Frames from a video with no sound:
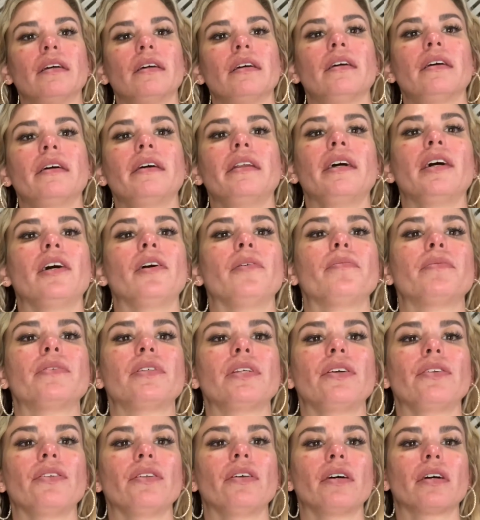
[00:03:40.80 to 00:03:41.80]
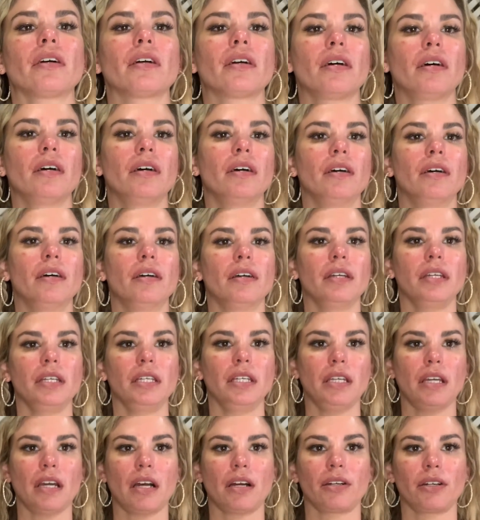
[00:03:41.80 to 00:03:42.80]
It helps you look
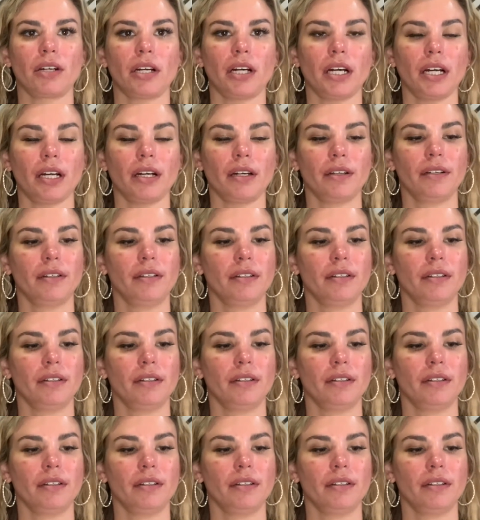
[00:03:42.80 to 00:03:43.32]
younger.